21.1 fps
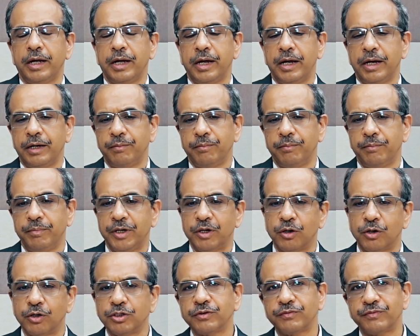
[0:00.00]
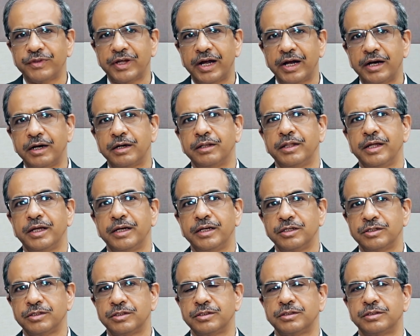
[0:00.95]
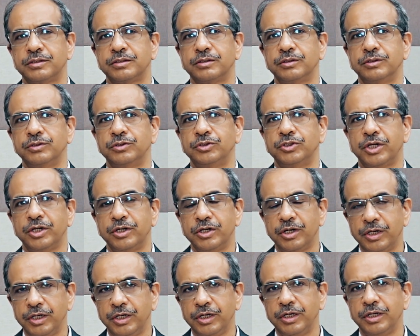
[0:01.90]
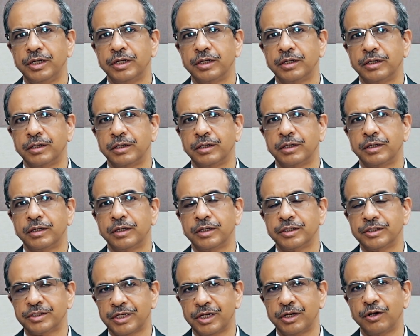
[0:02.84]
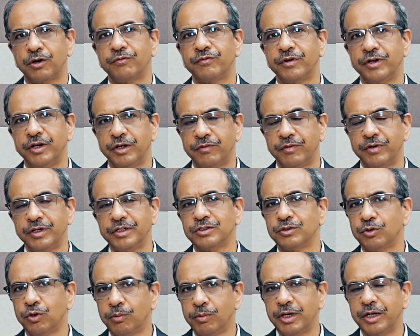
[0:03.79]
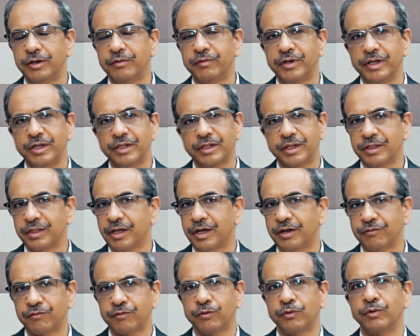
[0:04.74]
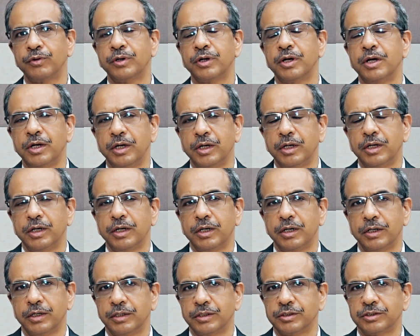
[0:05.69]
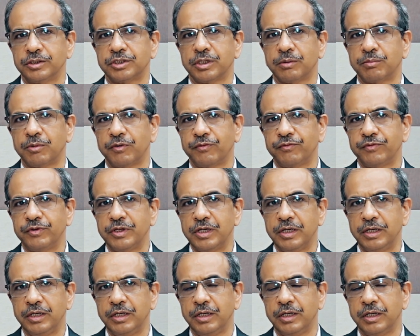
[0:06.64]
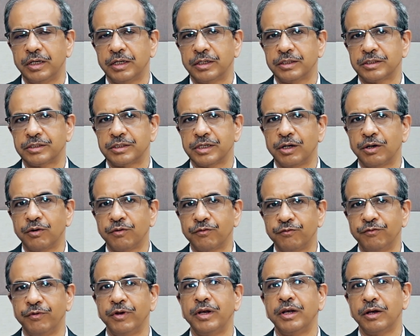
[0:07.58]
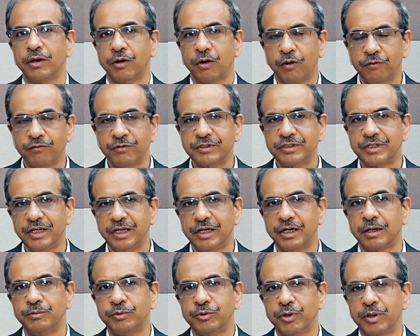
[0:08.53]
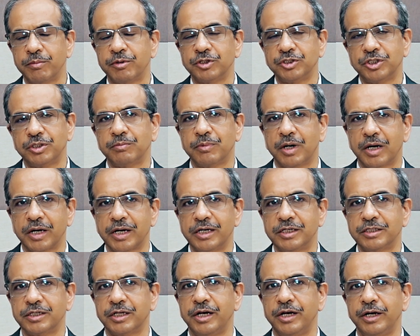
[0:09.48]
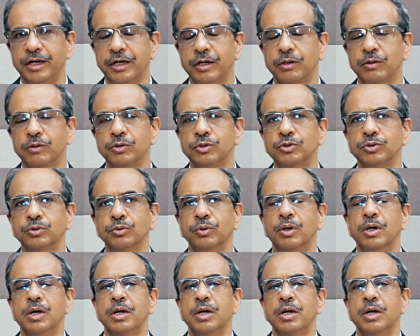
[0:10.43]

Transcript: And because of that, there is generally a sell-off in equities, global equities, and therefore some of the sell-off will obviously come to emerging markets in India also.